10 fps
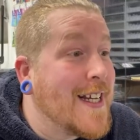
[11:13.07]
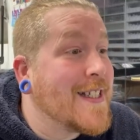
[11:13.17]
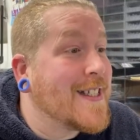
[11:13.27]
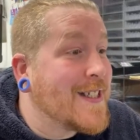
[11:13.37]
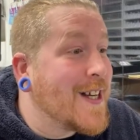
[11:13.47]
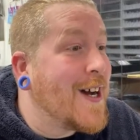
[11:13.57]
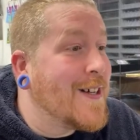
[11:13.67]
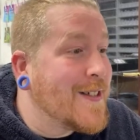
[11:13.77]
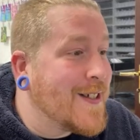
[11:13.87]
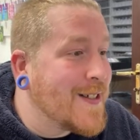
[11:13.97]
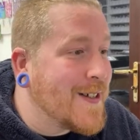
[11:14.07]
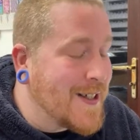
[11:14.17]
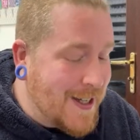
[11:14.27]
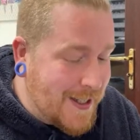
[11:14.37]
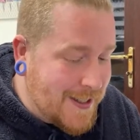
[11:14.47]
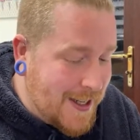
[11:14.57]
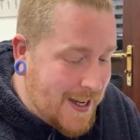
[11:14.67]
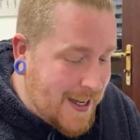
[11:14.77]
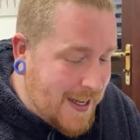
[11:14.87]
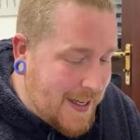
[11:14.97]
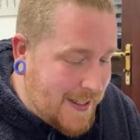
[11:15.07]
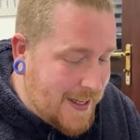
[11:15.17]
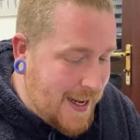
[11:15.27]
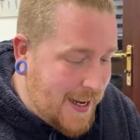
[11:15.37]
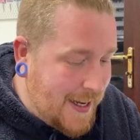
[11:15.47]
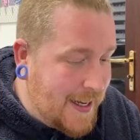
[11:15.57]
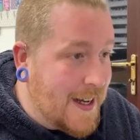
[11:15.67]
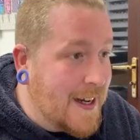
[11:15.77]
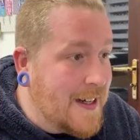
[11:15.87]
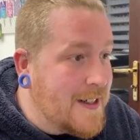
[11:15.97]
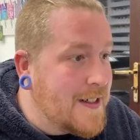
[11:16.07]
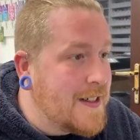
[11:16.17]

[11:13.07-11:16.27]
It's so, so, so good. Inhaler.